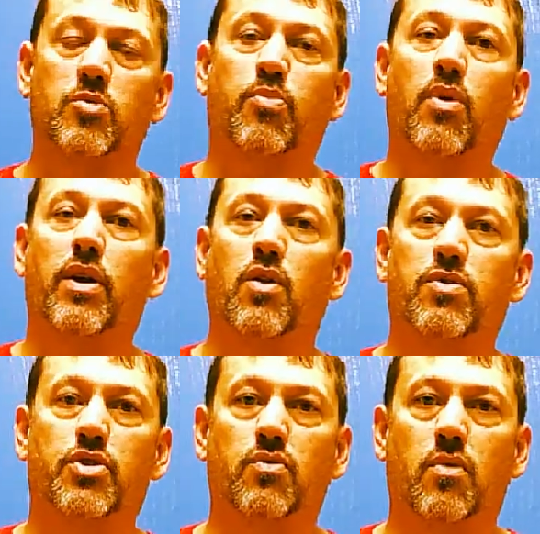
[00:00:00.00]
is
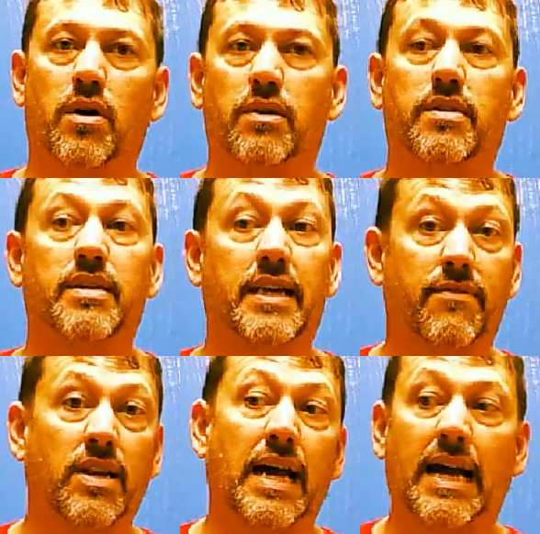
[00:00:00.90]
0.021,
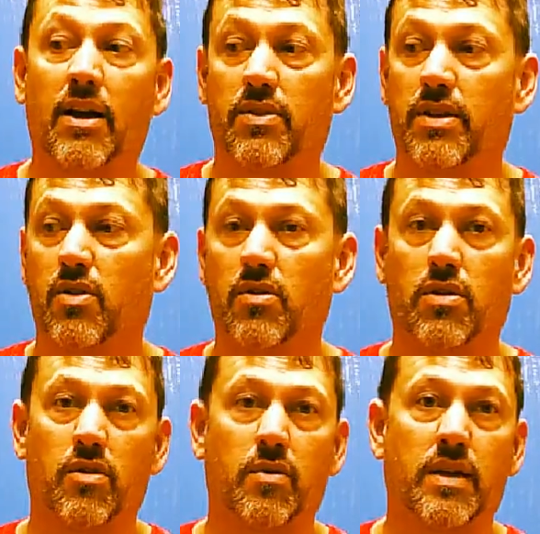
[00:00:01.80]
even higher than
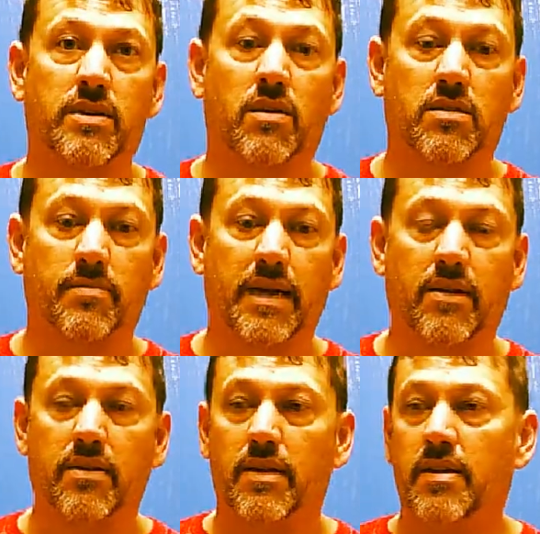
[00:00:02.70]
earlier when I talked
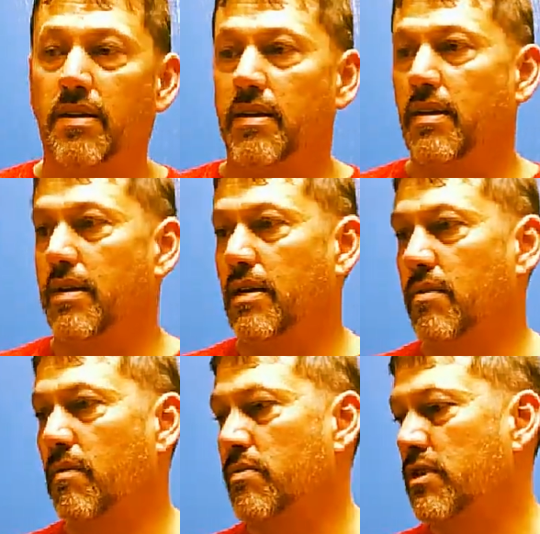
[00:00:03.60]
about,
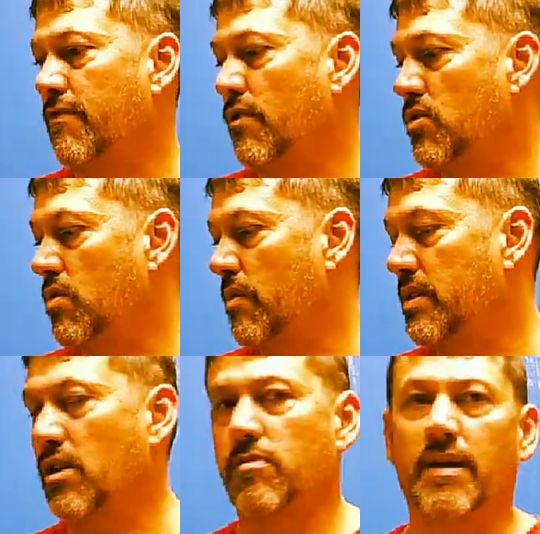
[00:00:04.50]
what was the first one we
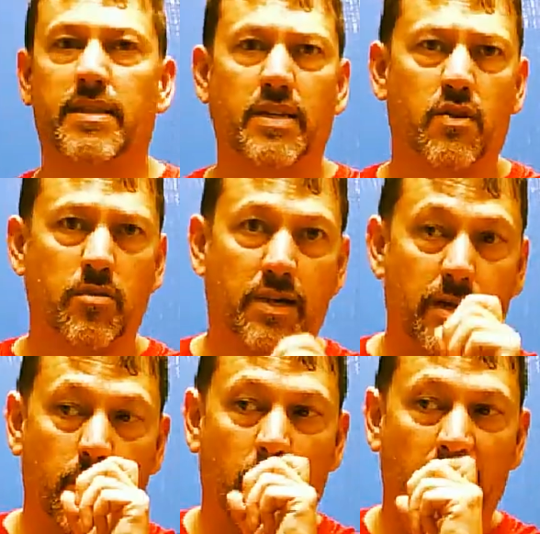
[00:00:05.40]
talked about, the Incredible
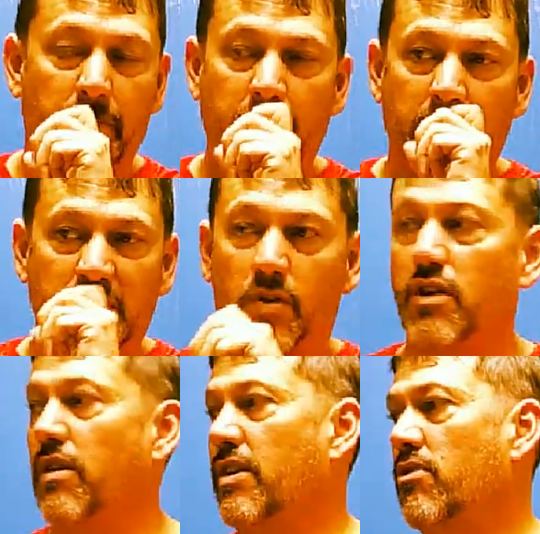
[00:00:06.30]
Hero. So
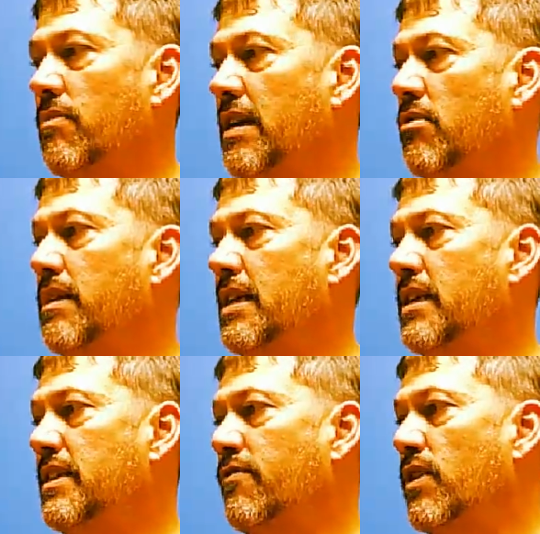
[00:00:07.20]
the
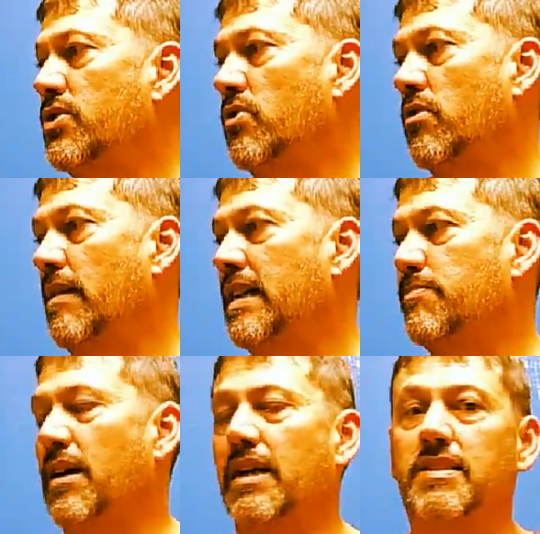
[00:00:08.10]
intermediate differential or the
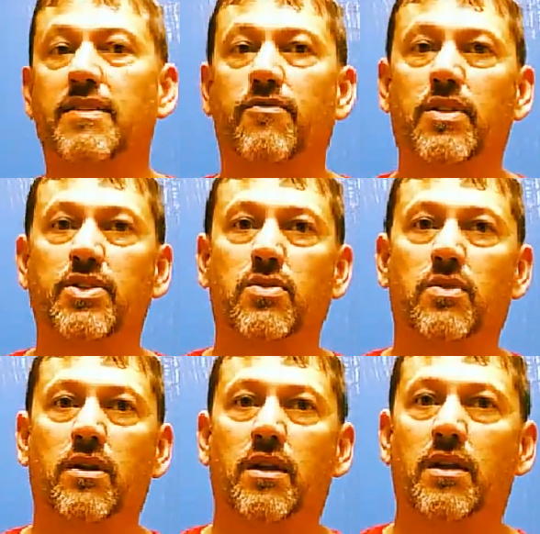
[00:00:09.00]
mass bias
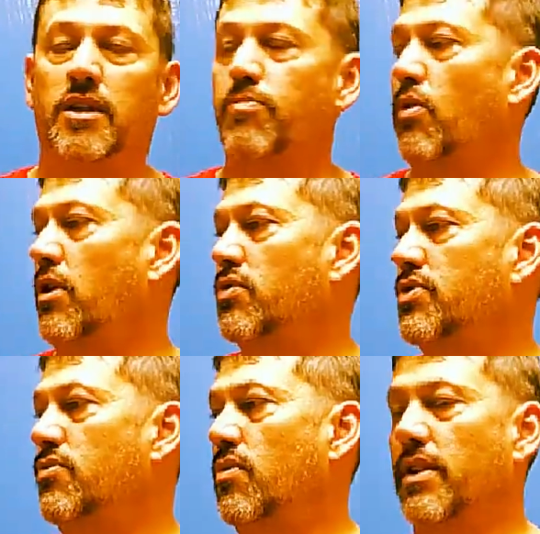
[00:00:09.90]
differential is
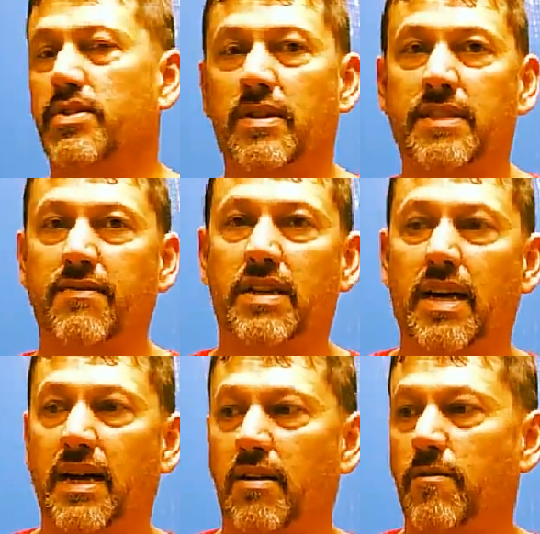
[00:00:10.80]
0.021, so that's even
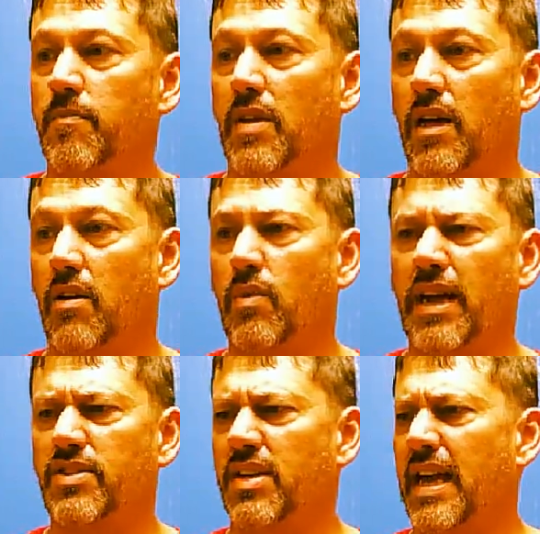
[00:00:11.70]
higher. We
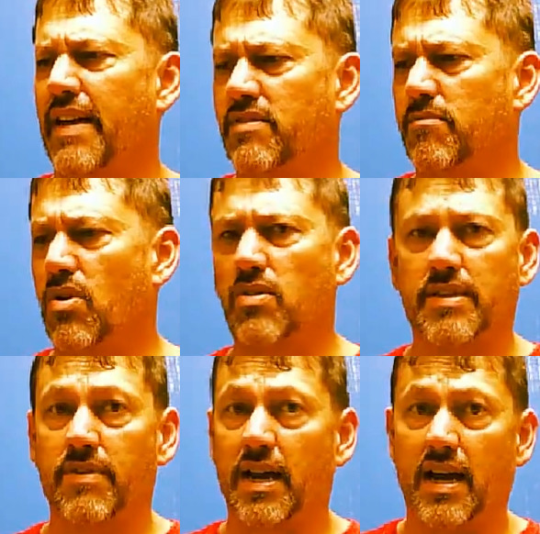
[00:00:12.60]
actually have some balls
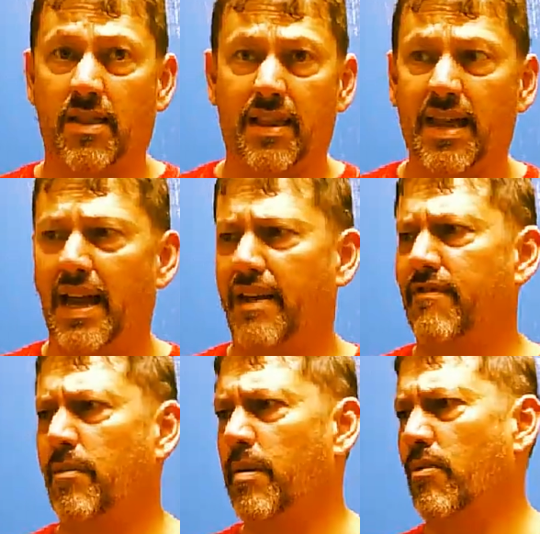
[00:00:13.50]
even higher than that,
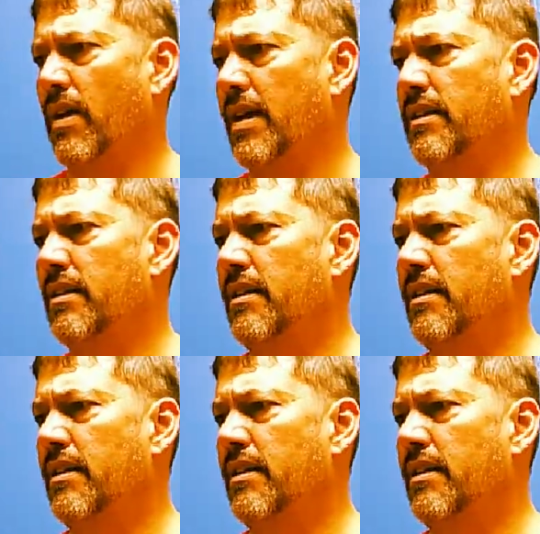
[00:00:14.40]
if I remember right.